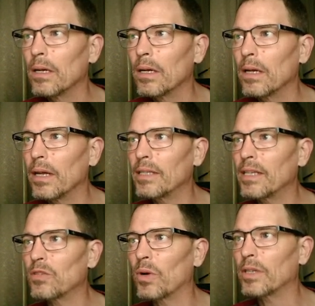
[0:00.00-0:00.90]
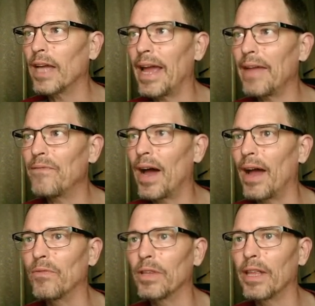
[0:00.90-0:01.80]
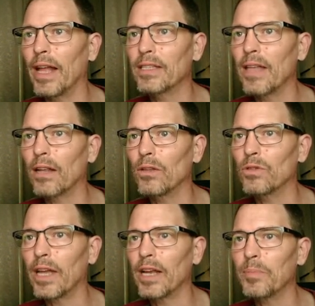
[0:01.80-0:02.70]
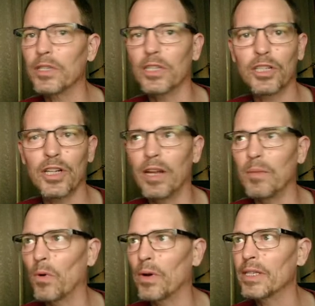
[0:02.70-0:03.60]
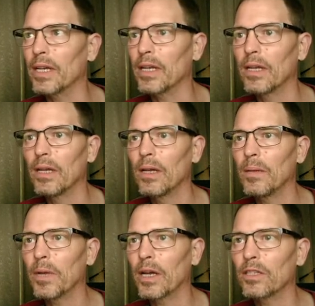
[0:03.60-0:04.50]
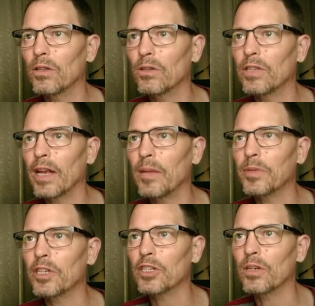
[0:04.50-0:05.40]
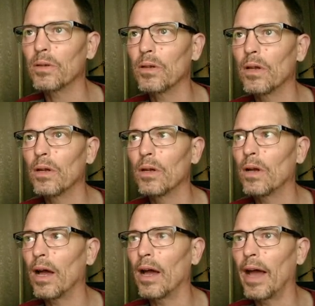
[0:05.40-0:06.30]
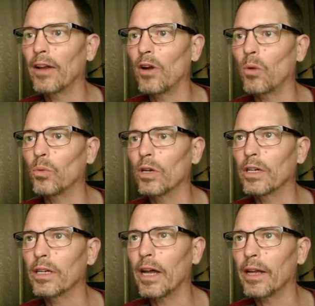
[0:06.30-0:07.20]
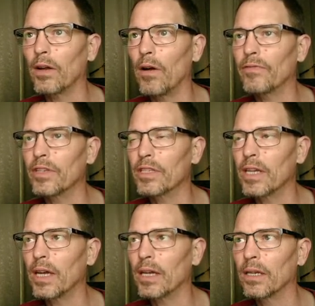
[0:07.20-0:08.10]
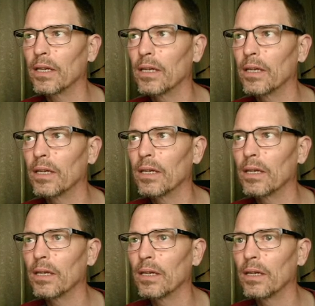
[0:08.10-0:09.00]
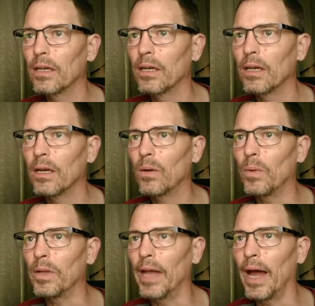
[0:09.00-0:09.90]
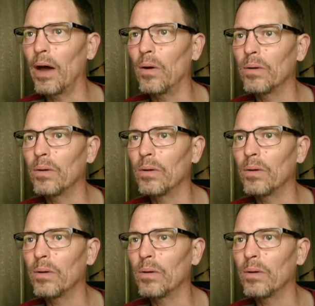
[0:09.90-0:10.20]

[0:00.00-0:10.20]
It says rook to a5. Well, then that's not a Lucena position anymore, is it? Because the Lucena position uh, had our rook cutting off this king. Well, now